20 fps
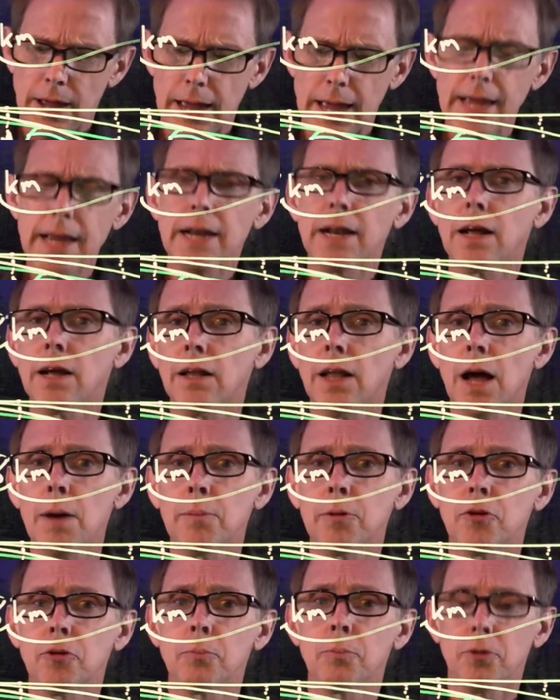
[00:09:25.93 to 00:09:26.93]
8
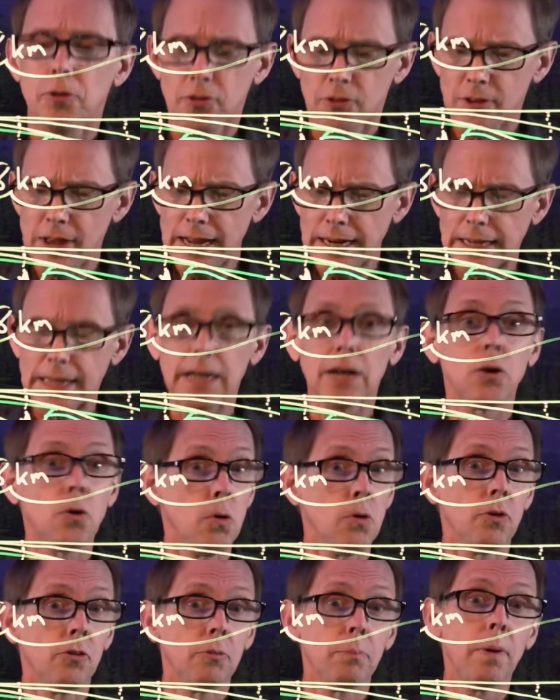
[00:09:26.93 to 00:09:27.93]
kilometers per second
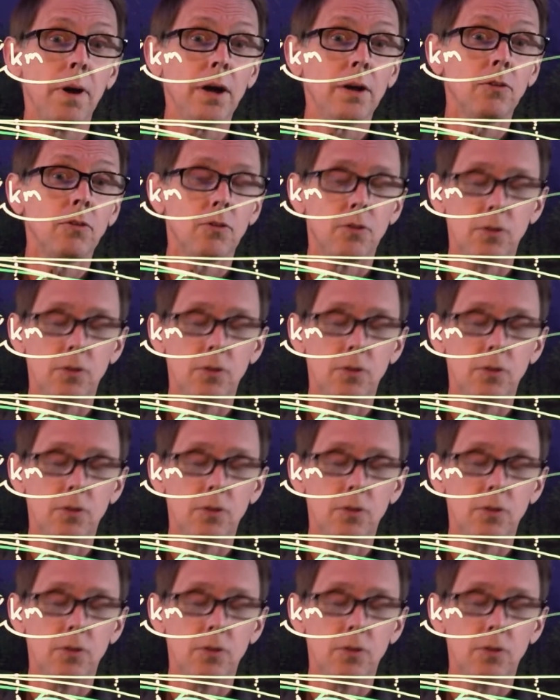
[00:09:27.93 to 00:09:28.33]
corresponds